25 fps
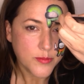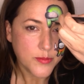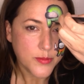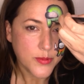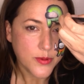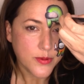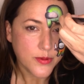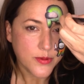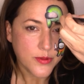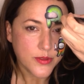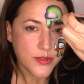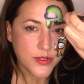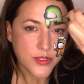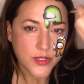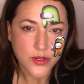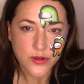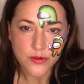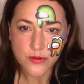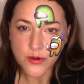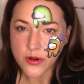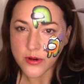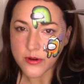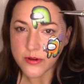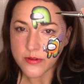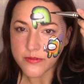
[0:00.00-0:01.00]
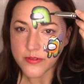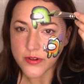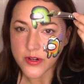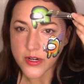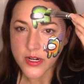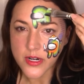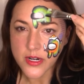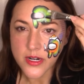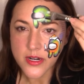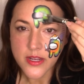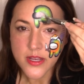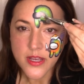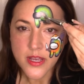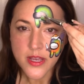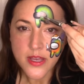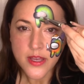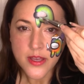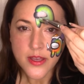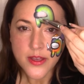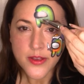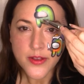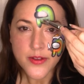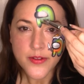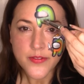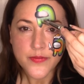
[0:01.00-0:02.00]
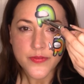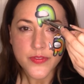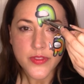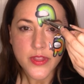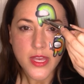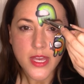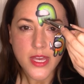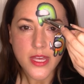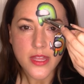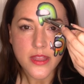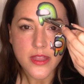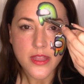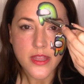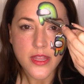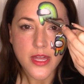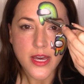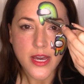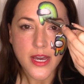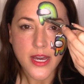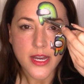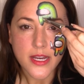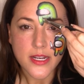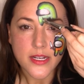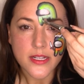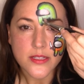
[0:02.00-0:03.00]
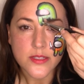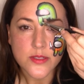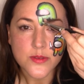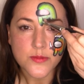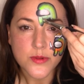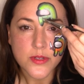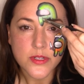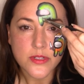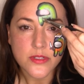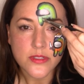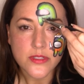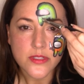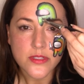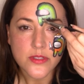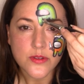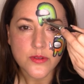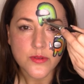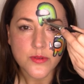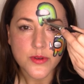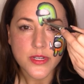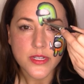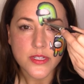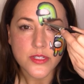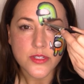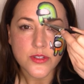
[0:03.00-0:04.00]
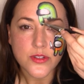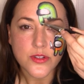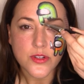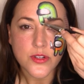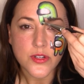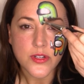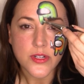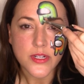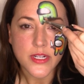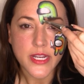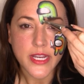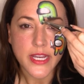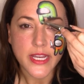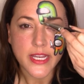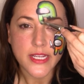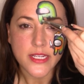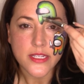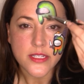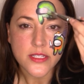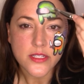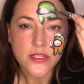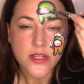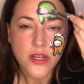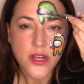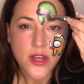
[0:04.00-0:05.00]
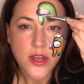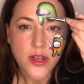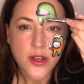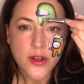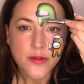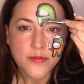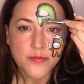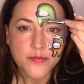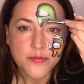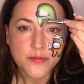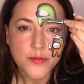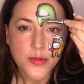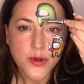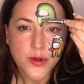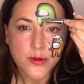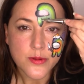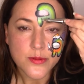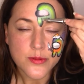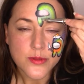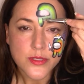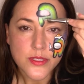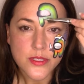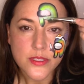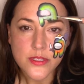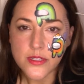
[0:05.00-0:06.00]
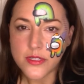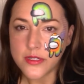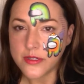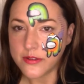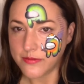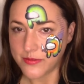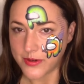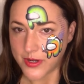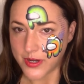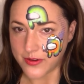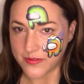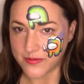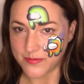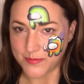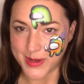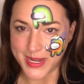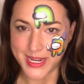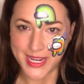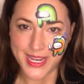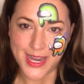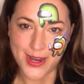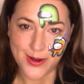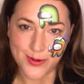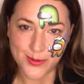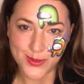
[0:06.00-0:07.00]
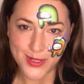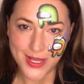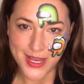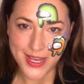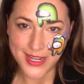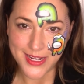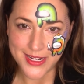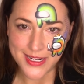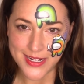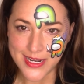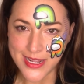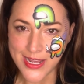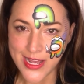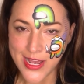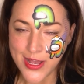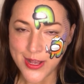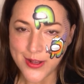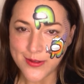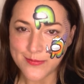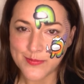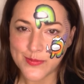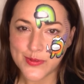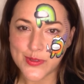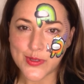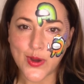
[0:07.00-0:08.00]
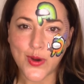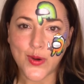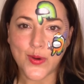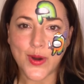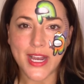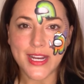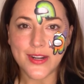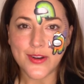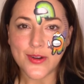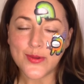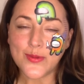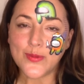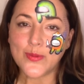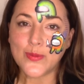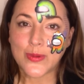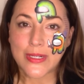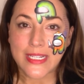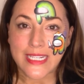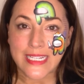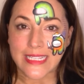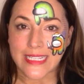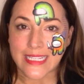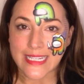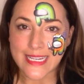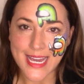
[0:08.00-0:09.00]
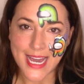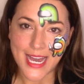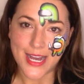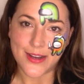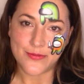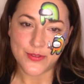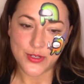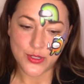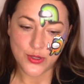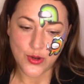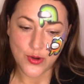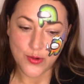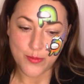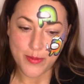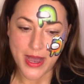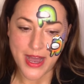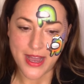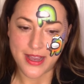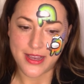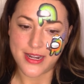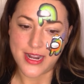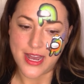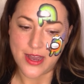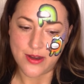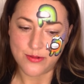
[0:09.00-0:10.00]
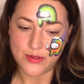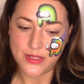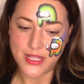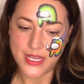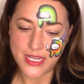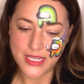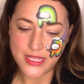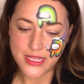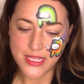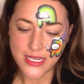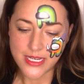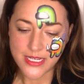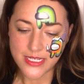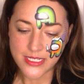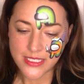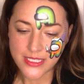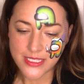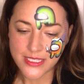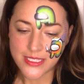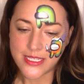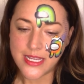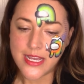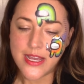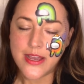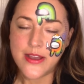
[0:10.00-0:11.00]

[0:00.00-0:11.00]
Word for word: pull the toe over, and that is what's going to create most of my outline. So I don't really have to go back and outline this